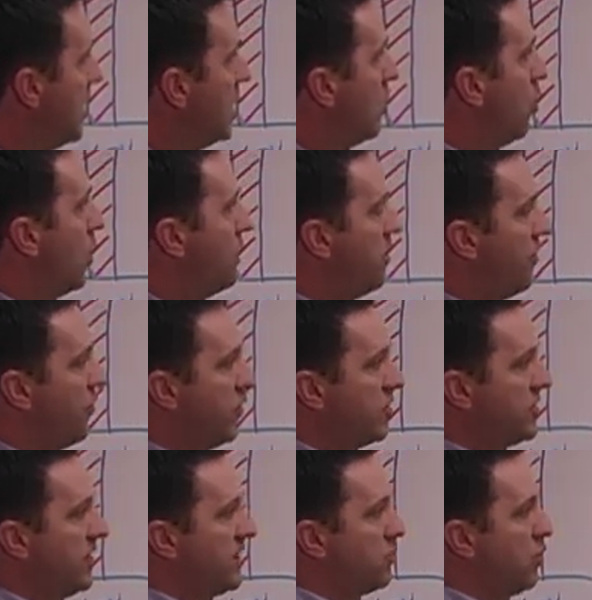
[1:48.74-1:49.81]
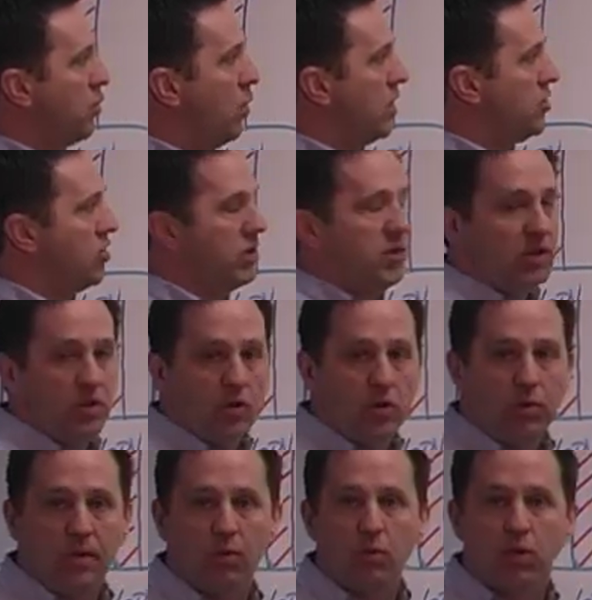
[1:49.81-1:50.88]
One of the first things we want you to do,
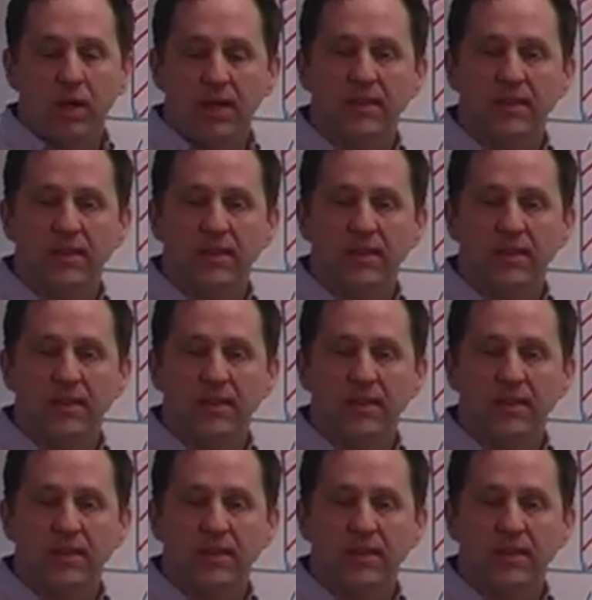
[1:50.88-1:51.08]
and we're going